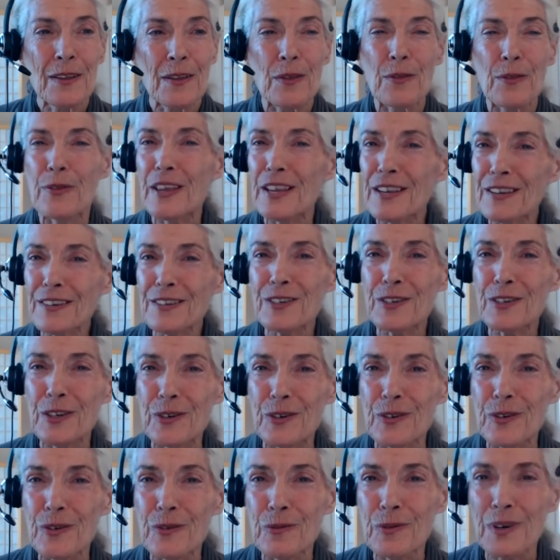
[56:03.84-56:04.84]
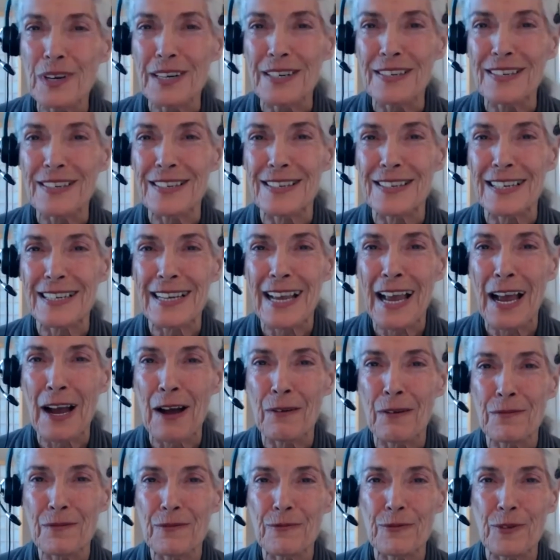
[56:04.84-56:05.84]
These two really stick
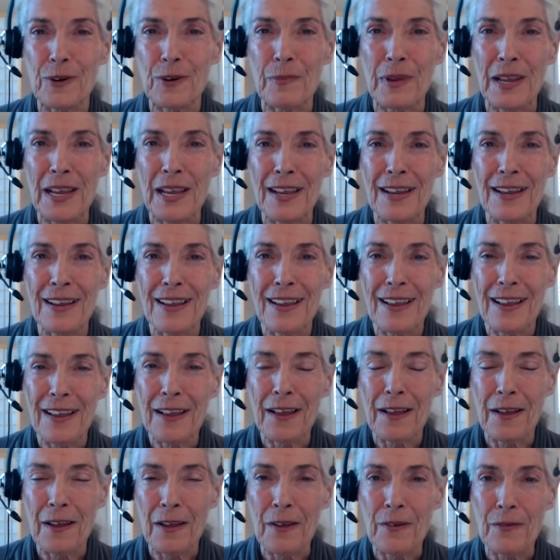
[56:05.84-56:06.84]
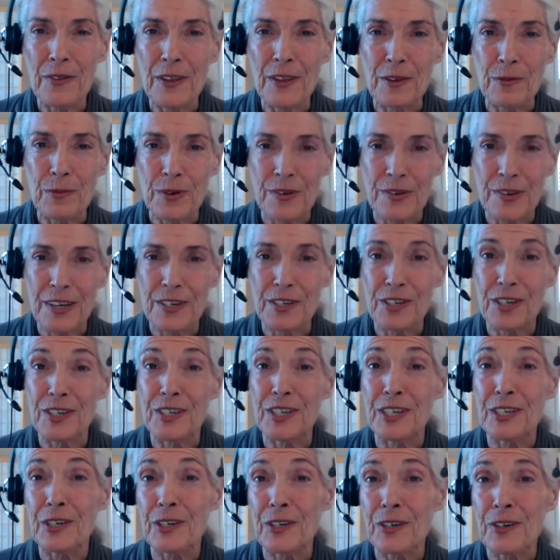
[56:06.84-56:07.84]
out for me. These were such
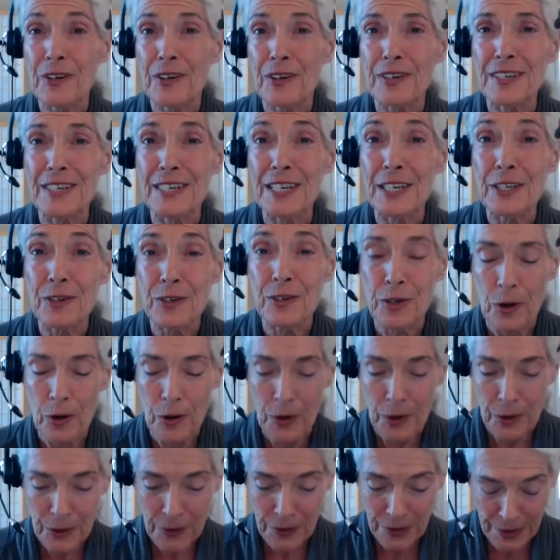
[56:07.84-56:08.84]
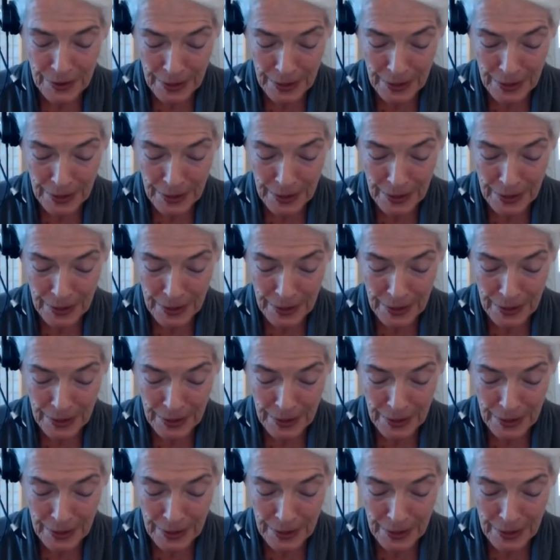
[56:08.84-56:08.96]
dear, dear daughters.